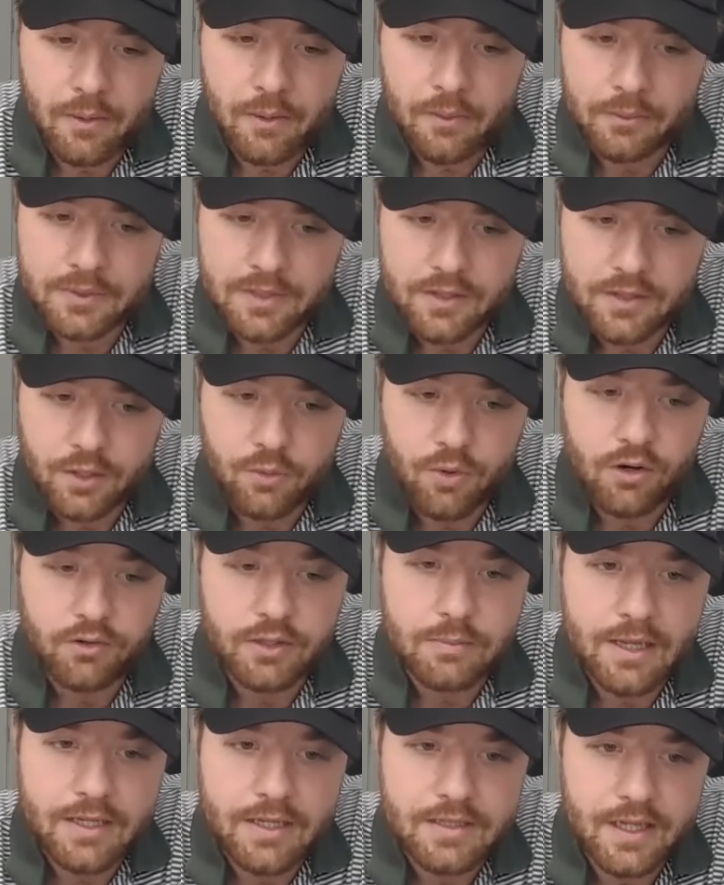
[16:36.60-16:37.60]
would say the
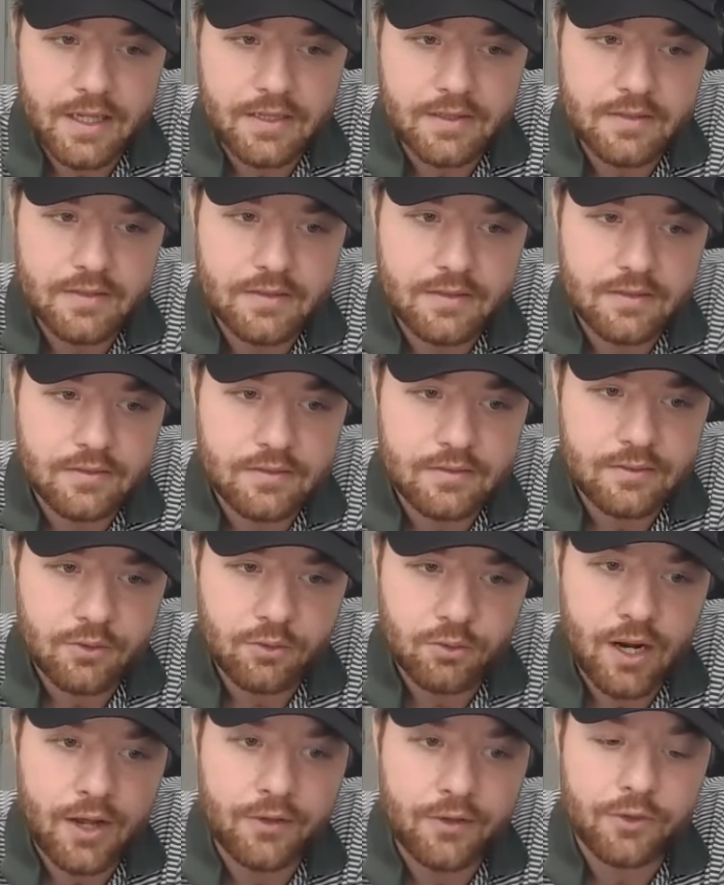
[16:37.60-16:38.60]
quality maintains
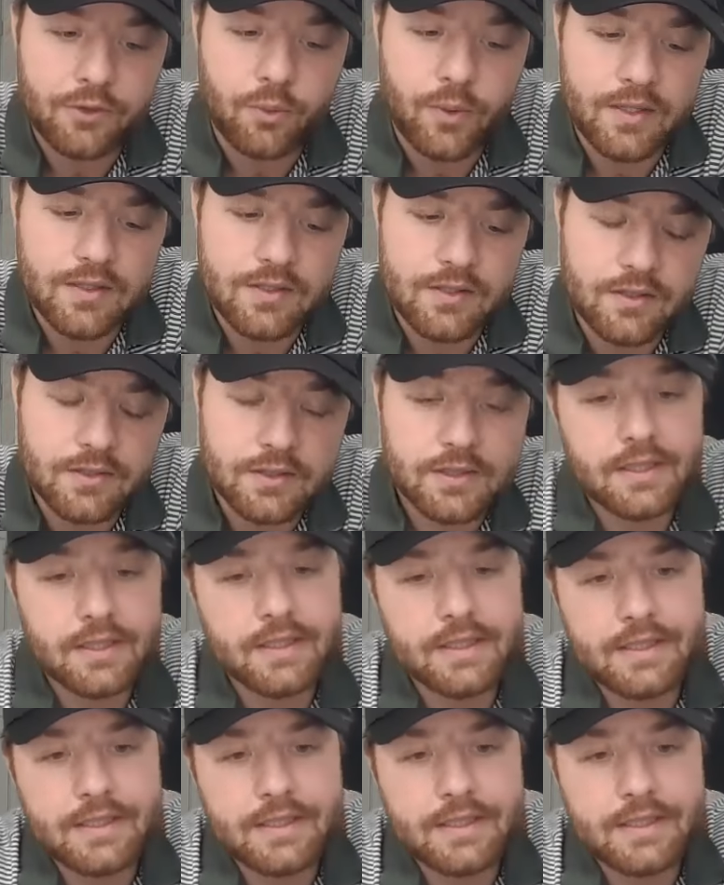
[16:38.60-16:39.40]
throughout the winter.